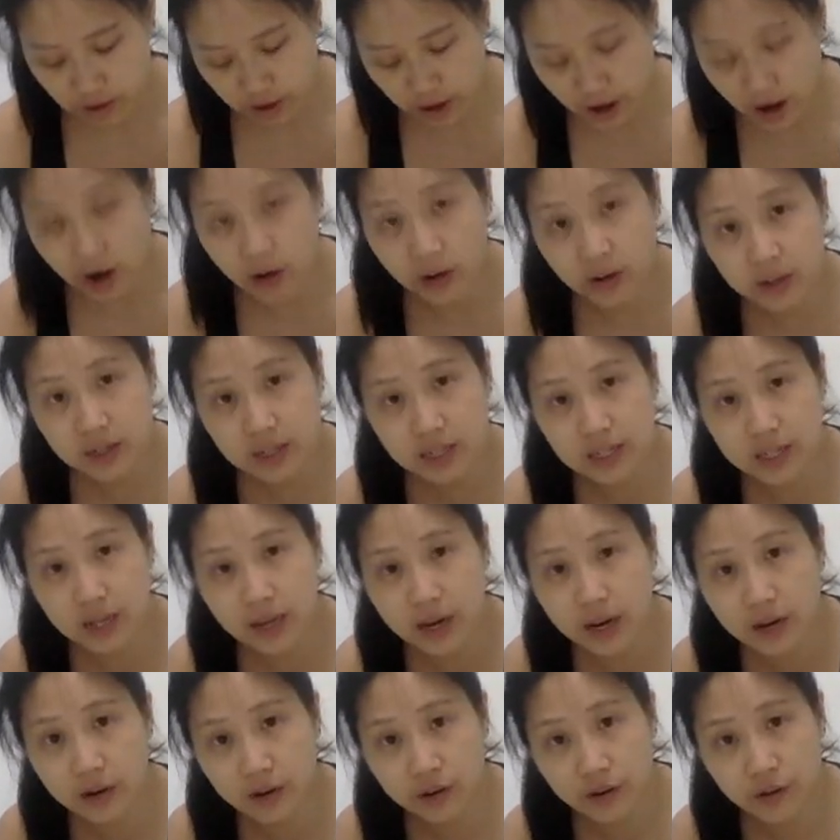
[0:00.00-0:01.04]
outer
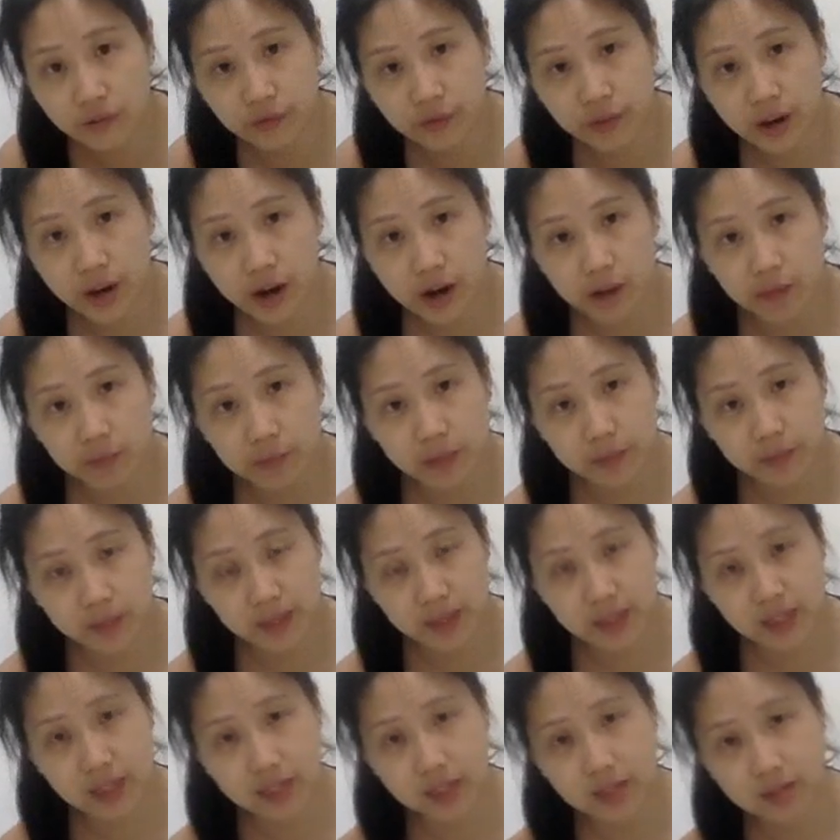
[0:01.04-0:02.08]
side of the arm
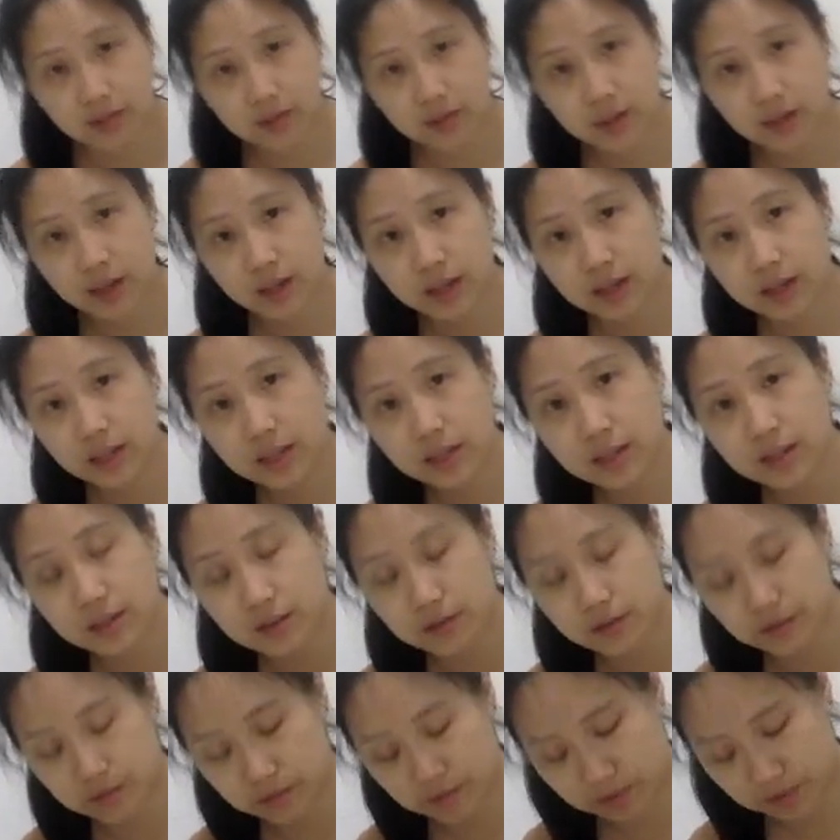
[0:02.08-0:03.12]
space here. Okay, so
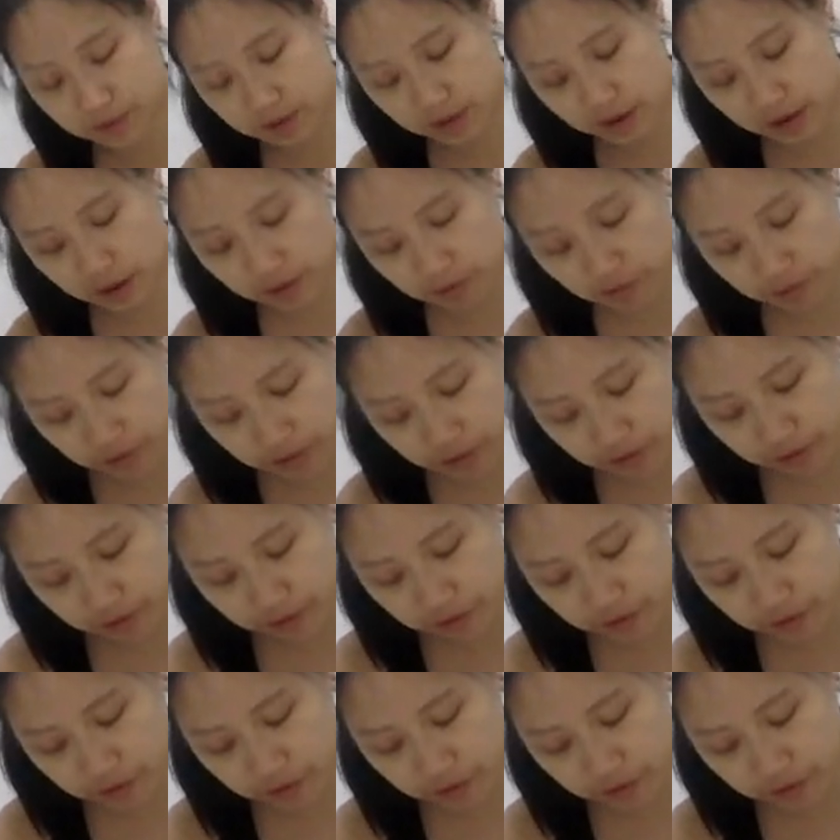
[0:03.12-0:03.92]
rolling